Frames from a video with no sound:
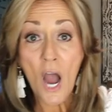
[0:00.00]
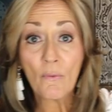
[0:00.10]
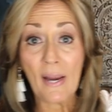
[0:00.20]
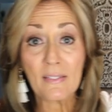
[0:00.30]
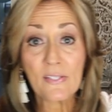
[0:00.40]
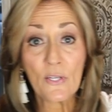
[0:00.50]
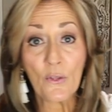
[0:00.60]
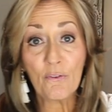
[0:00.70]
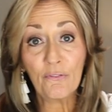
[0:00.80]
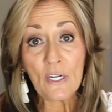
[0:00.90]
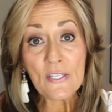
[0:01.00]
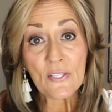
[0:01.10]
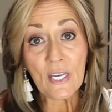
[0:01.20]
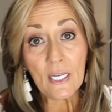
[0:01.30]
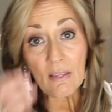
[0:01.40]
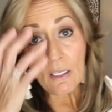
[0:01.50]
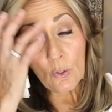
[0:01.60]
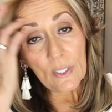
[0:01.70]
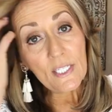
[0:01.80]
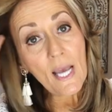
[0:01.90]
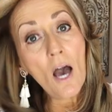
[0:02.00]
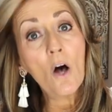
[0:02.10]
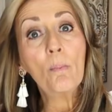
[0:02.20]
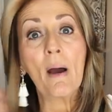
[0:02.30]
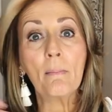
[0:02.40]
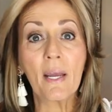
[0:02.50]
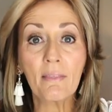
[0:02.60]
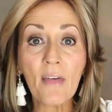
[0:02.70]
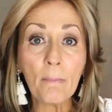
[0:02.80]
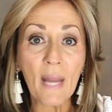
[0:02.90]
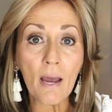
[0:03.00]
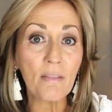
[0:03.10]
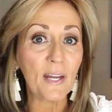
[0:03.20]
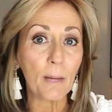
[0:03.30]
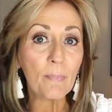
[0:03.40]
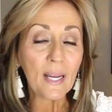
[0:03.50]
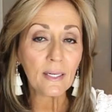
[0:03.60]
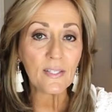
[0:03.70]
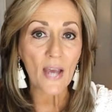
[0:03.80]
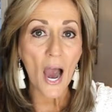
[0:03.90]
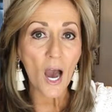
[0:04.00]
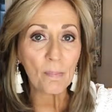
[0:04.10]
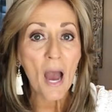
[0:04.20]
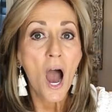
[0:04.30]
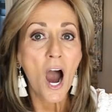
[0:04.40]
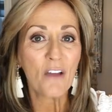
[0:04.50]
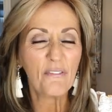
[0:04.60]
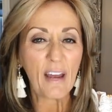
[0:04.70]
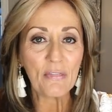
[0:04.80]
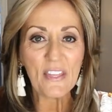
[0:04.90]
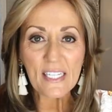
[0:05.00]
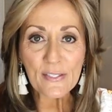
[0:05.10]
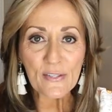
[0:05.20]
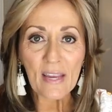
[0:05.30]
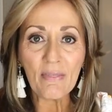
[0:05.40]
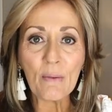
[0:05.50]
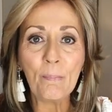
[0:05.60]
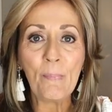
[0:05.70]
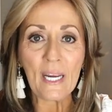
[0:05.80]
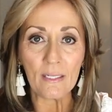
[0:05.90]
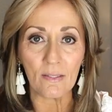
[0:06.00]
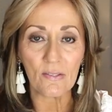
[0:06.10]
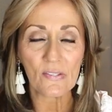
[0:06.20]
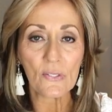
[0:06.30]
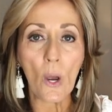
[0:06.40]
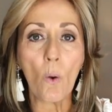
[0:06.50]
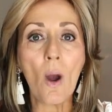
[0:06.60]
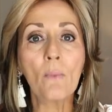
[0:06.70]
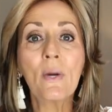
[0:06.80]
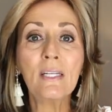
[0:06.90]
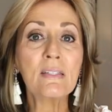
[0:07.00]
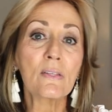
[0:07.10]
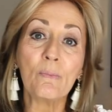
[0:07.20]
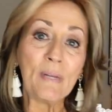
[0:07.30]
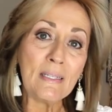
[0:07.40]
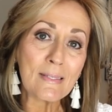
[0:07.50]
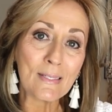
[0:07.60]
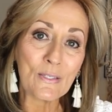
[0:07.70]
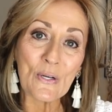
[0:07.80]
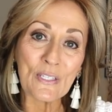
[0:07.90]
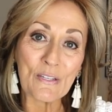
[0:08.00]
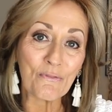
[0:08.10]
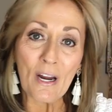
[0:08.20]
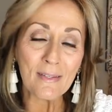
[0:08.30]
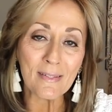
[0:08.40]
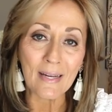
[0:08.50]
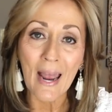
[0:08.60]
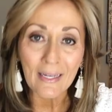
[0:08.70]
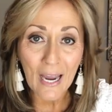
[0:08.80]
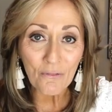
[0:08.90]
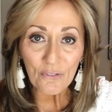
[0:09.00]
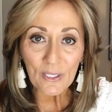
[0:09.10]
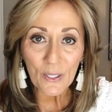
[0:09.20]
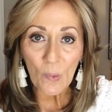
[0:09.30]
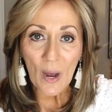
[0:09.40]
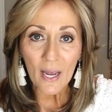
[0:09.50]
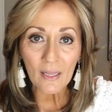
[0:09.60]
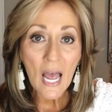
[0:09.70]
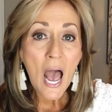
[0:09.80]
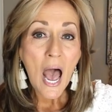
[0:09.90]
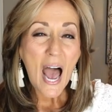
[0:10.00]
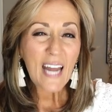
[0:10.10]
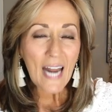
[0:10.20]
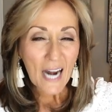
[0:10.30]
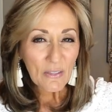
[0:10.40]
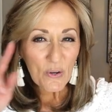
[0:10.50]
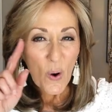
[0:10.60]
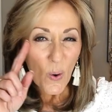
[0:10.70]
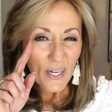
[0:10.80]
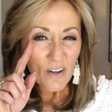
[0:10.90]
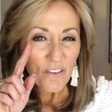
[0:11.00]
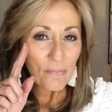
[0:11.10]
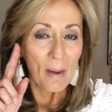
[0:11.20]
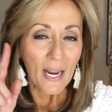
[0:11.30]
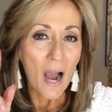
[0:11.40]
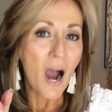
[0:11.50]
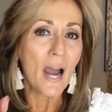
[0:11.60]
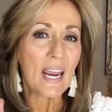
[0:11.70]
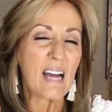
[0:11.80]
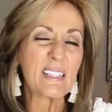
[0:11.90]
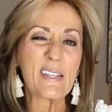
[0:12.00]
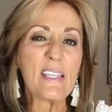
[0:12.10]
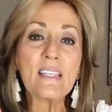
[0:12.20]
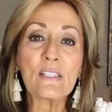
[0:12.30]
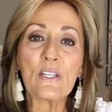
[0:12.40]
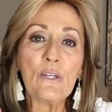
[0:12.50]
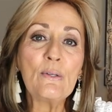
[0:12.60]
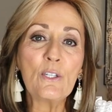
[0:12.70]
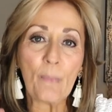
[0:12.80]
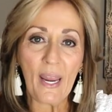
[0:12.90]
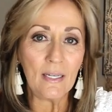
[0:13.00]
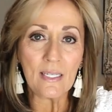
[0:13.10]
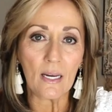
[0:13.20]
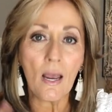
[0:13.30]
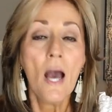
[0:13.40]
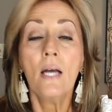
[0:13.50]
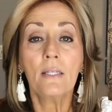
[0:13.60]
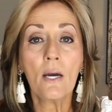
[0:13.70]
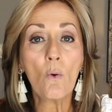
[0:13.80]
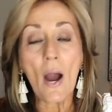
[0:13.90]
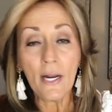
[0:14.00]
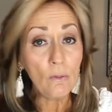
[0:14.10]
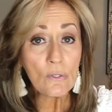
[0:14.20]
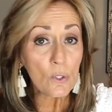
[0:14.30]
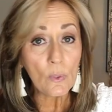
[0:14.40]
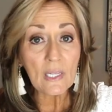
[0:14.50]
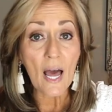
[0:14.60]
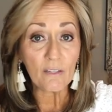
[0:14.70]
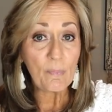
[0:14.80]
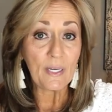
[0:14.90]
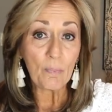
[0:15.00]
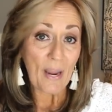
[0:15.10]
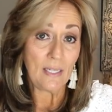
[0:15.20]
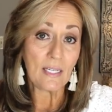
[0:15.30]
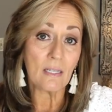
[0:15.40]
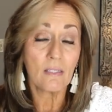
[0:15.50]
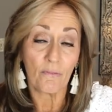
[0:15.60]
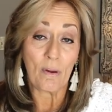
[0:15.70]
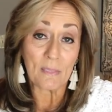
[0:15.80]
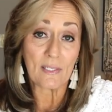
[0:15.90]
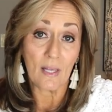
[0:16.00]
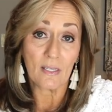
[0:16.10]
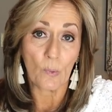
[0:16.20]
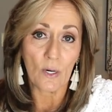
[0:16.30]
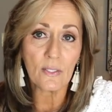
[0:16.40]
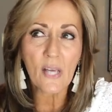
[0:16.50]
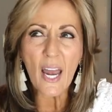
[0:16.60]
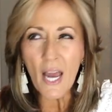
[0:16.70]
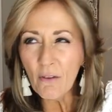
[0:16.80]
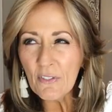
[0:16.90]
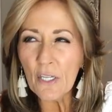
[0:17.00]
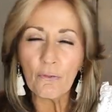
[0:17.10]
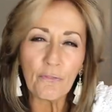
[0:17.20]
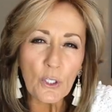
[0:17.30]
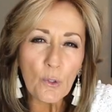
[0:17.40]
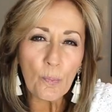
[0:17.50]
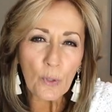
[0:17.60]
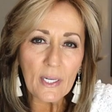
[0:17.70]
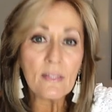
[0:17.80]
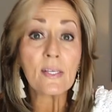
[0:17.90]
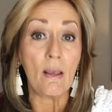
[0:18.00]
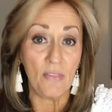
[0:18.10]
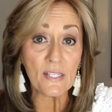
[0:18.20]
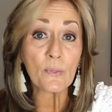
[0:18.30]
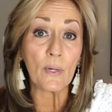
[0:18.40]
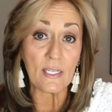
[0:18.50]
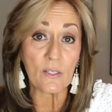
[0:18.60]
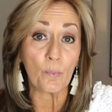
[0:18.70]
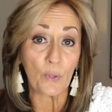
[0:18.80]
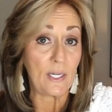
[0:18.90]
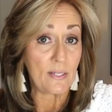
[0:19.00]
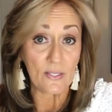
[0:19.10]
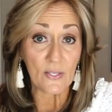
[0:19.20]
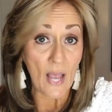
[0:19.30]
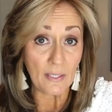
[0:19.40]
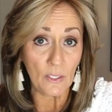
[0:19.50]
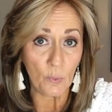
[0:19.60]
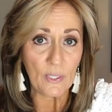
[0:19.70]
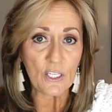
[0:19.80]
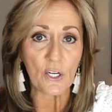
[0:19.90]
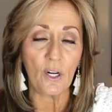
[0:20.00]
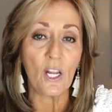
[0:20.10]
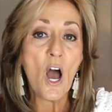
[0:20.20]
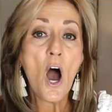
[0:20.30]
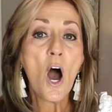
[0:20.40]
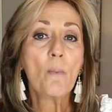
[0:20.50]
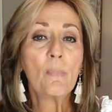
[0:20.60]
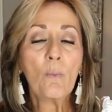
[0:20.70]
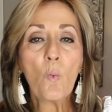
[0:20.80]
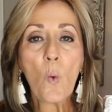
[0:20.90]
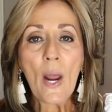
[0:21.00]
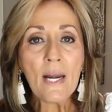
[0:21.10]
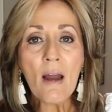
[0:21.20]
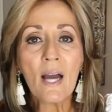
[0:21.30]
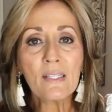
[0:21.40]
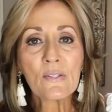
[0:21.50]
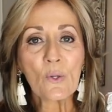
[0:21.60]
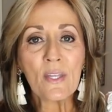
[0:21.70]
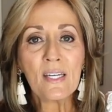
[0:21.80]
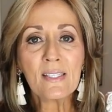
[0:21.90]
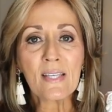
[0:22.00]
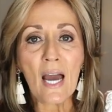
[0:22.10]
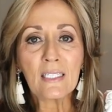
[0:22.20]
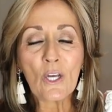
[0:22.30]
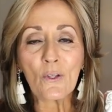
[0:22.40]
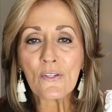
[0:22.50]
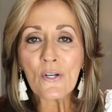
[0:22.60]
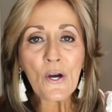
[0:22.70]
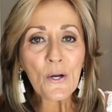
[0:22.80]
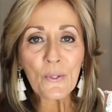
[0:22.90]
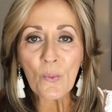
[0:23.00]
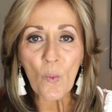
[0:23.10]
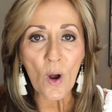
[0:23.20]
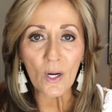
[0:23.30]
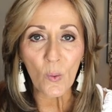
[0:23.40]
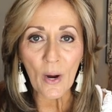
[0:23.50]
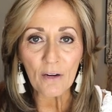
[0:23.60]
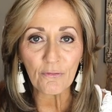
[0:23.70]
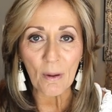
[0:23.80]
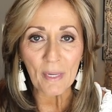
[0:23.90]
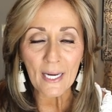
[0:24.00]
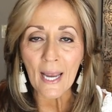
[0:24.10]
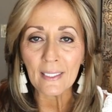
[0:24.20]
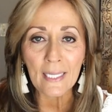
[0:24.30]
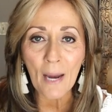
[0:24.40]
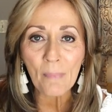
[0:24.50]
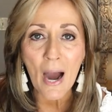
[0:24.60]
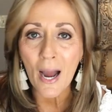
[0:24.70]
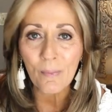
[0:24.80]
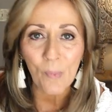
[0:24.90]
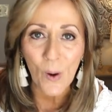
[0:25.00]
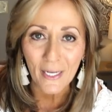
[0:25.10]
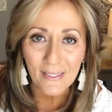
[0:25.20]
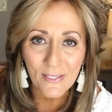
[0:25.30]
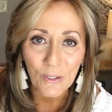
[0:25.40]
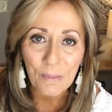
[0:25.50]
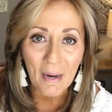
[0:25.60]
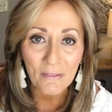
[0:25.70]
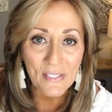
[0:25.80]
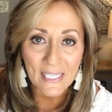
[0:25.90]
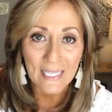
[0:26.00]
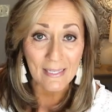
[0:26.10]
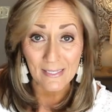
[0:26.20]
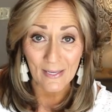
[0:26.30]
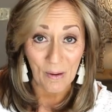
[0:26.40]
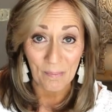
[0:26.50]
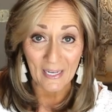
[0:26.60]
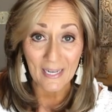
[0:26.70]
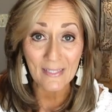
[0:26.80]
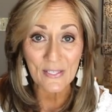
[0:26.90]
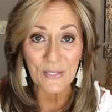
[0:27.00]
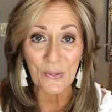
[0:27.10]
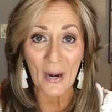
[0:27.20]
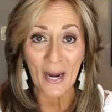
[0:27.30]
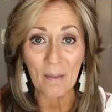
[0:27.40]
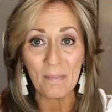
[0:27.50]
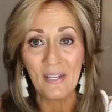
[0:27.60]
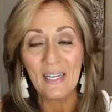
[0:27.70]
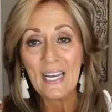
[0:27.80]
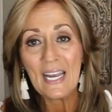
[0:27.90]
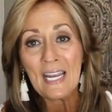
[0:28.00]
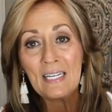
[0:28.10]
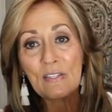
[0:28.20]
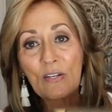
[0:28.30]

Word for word: All right, so the first thing that you can tell by my thumbnail that I picked up, I found this in the bins. So I went into the bins to talk to friends and hang out for a little while, and out of the corner of my eye, I see this huge painting. Now, I don't do a lot of big paintings, famous last words. I have done a few prints, and this one is a print. It's not an original. But when I saw this, I just couldn't walk away from it, and yep, I bought it. So you might have seen this on my Instagram. It